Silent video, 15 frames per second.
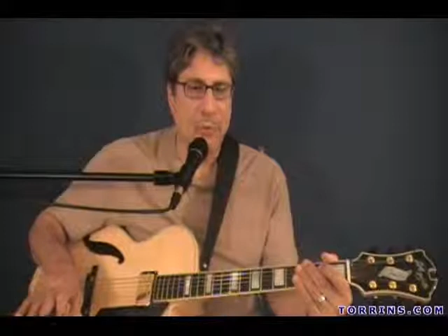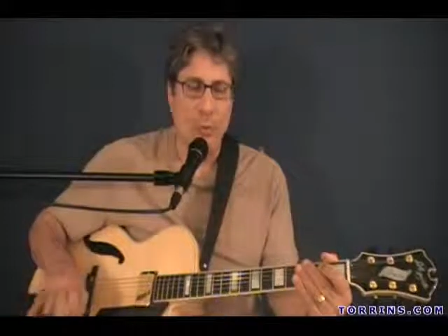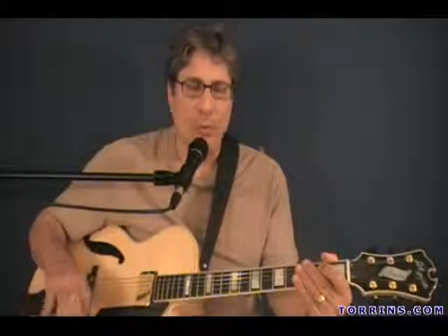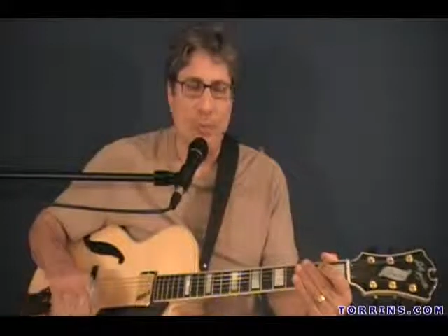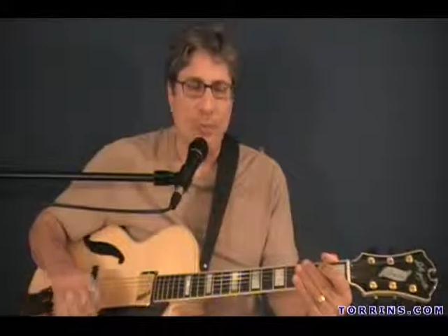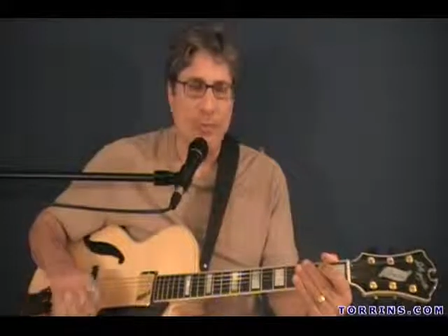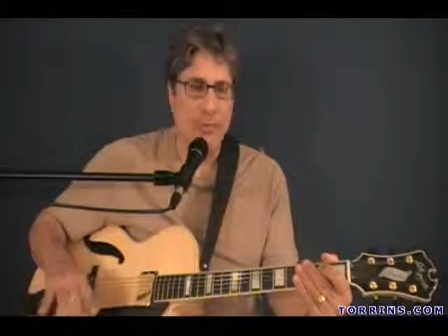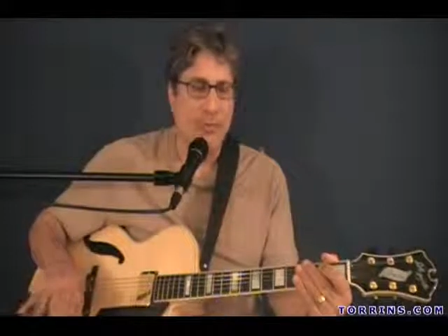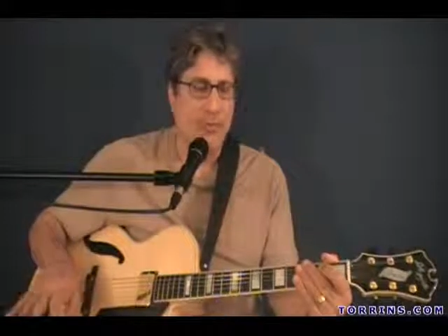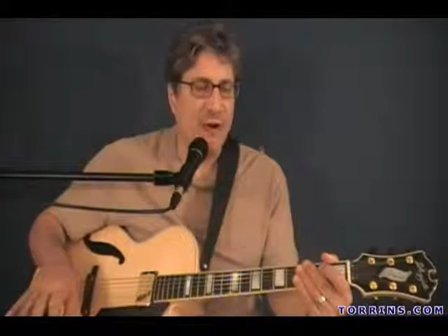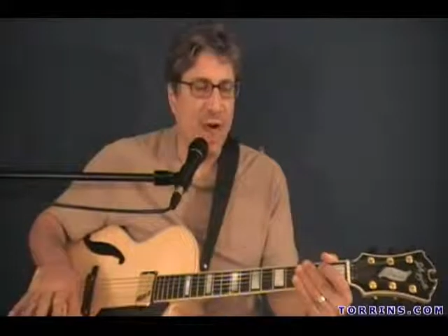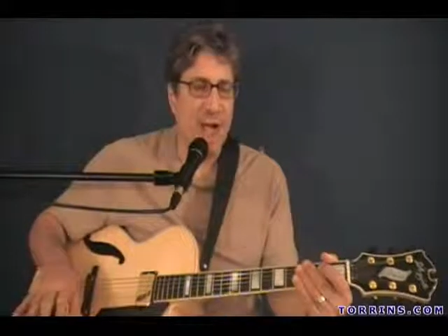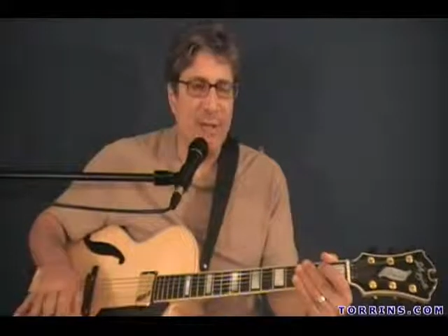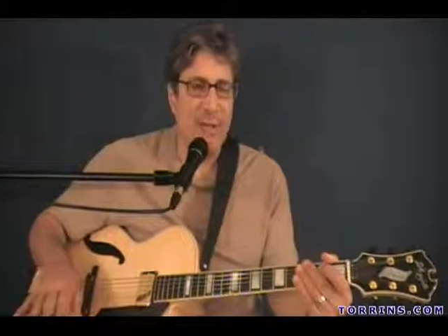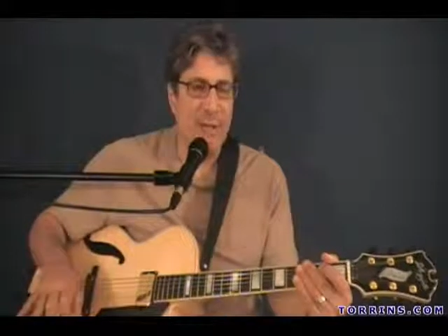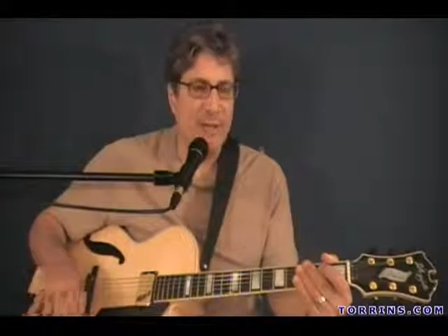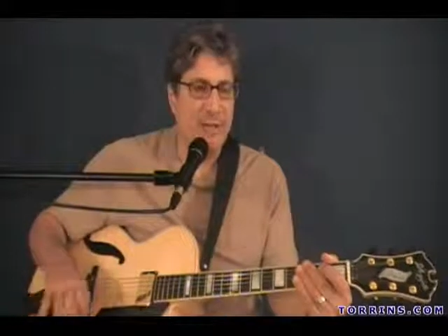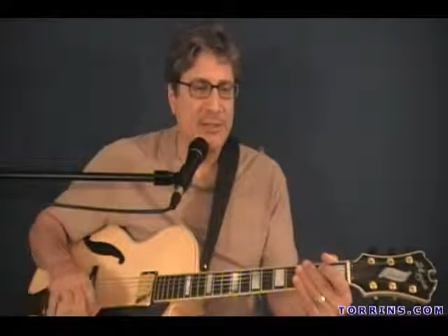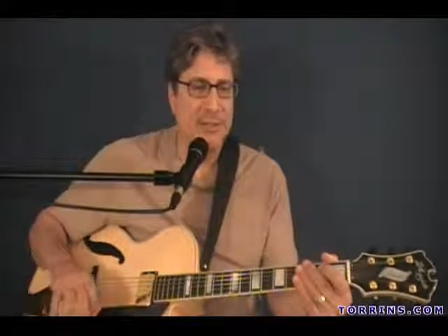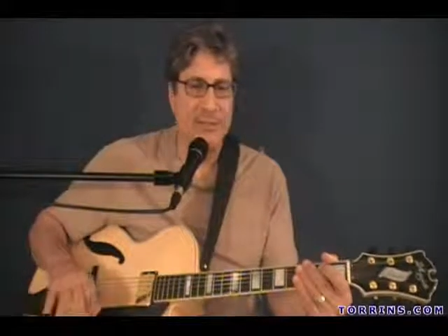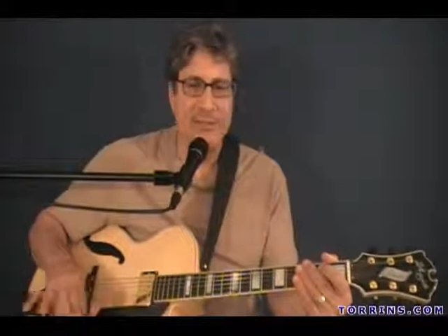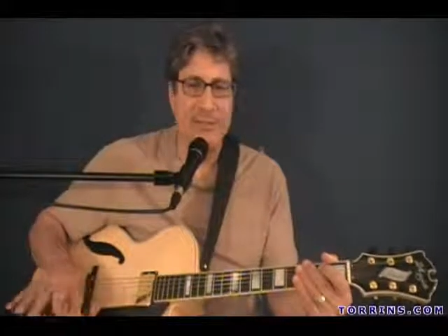whether it's 5
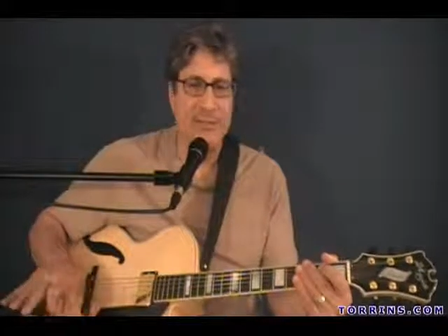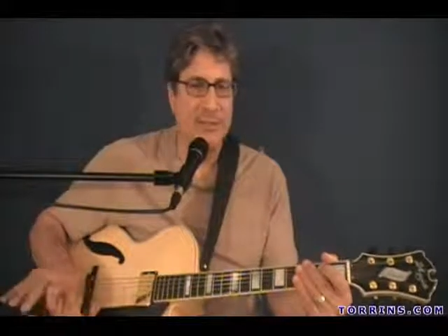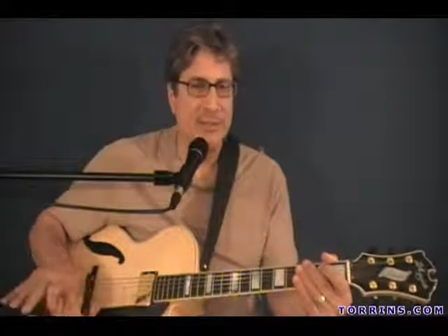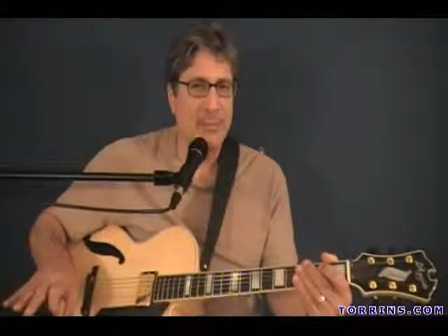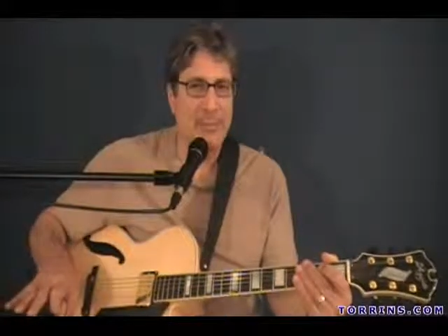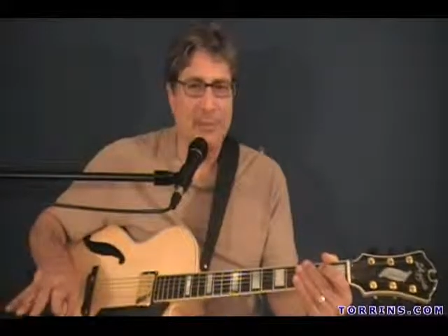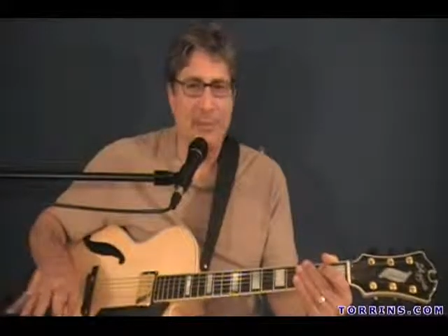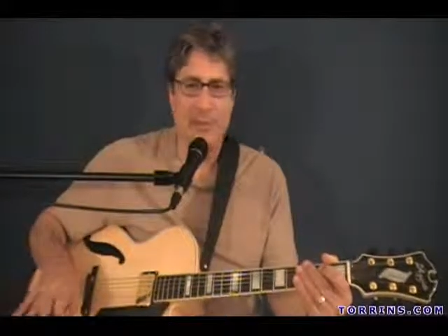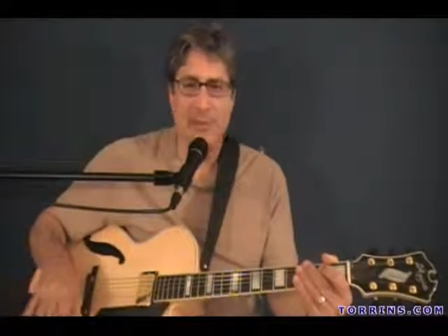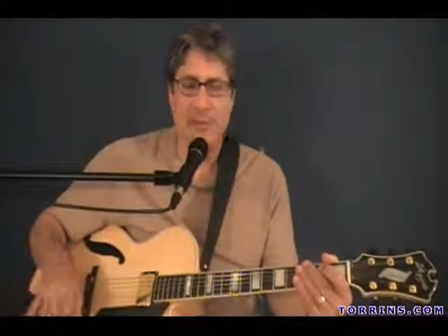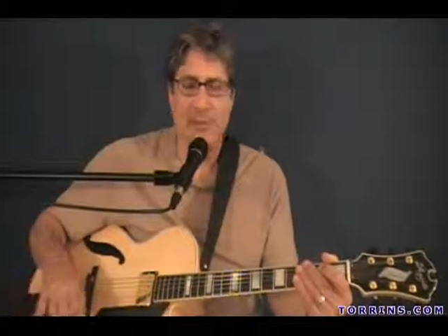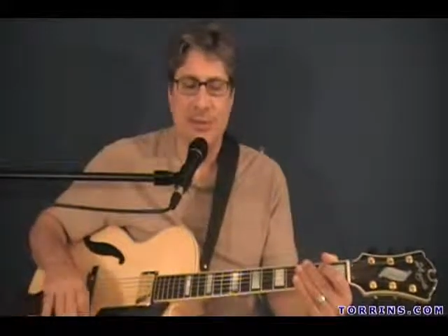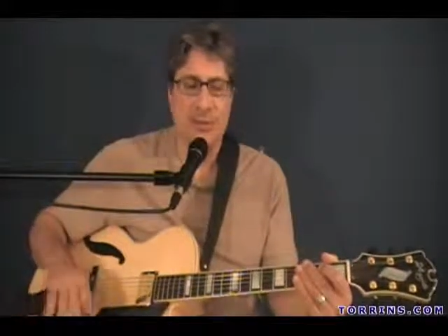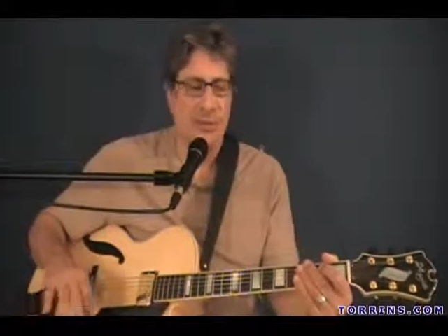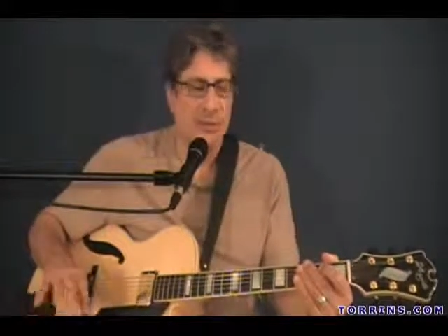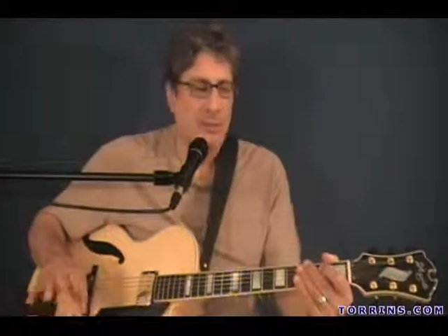minutes, 50 minutes,